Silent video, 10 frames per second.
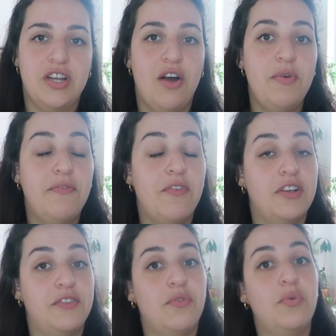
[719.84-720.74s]
So now we
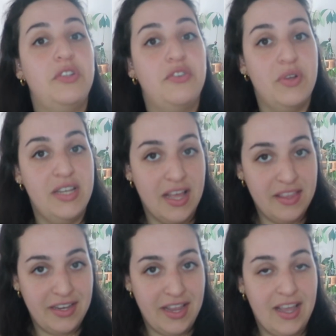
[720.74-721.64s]
fast forward to
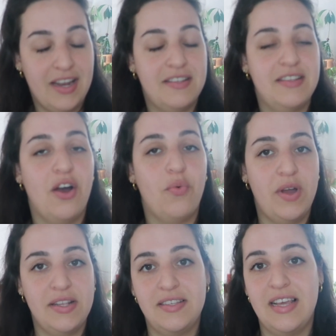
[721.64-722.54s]
another day, and now
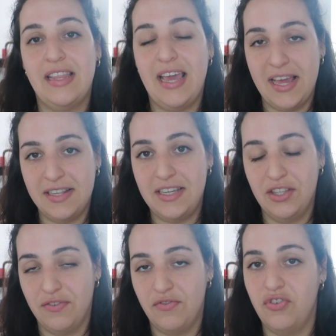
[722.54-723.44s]
Wednesday the 18th
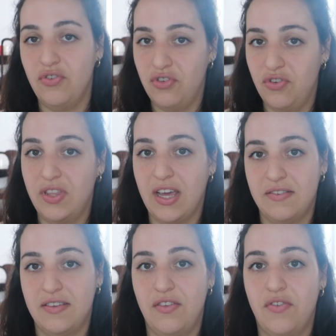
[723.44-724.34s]
of June
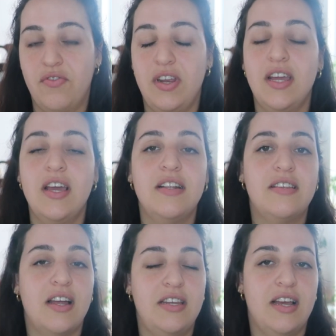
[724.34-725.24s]
2003.
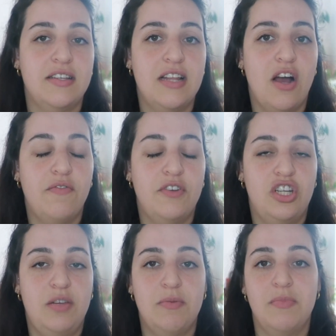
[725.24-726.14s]
Tanya has now
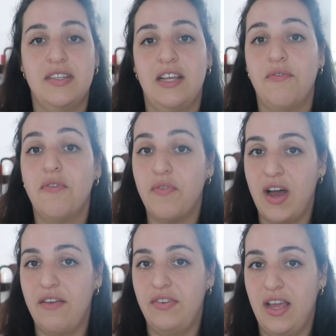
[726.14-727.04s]
officially been missing for
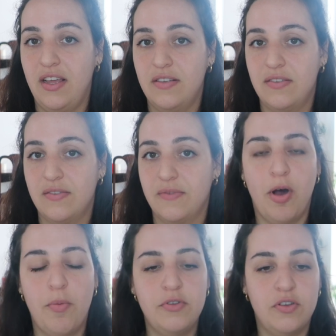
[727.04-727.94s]
5 days.
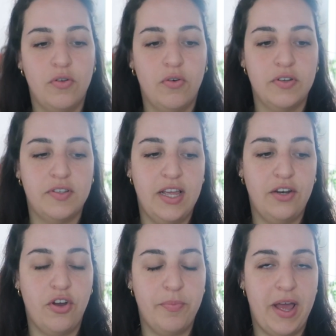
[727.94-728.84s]
Bob and Dolores
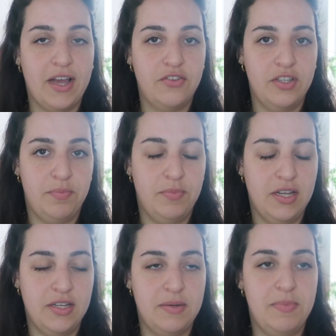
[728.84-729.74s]
then go back to the
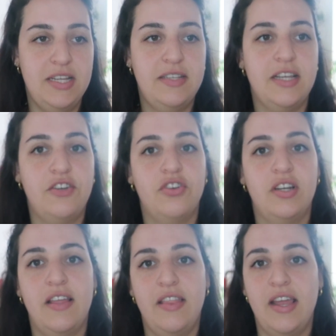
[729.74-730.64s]
Linden police station
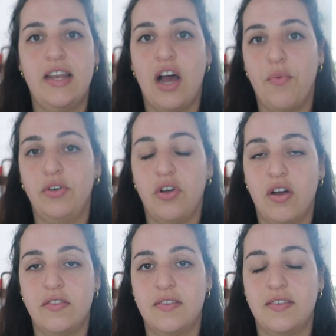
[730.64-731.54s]
and they now want
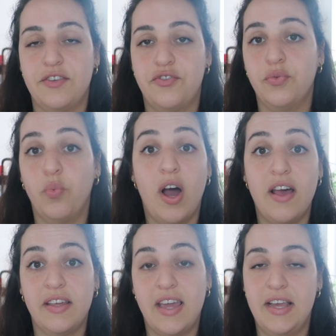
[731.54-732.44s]
answers as to why
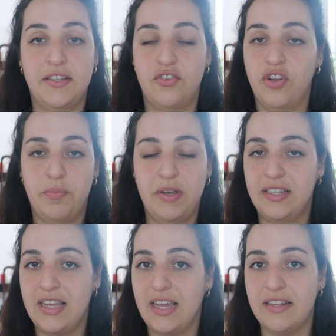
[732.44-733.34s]
the case is not being
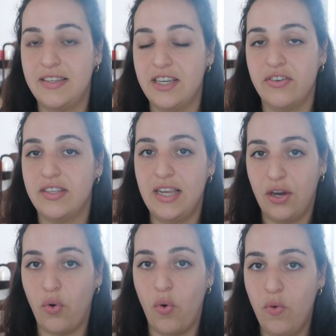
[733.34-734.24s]
taken seriously at
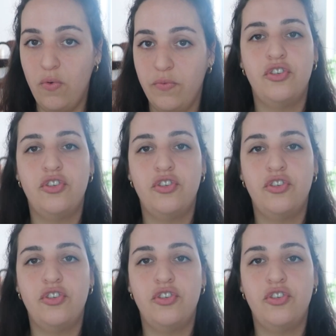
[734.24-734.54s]
all.